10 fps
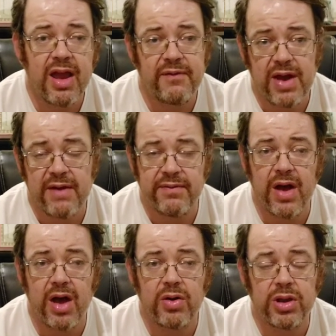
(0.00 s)
If you have
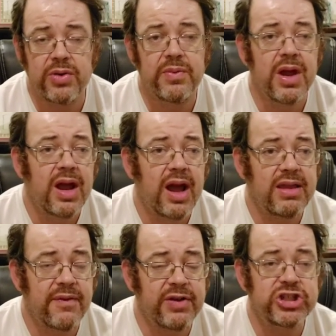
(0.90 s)
uh, Hulu, uh,
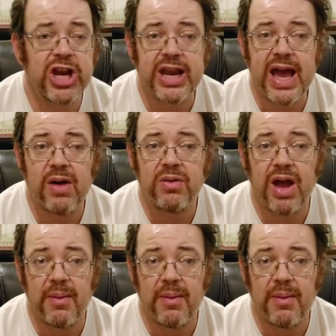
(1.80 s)
definitely check it out.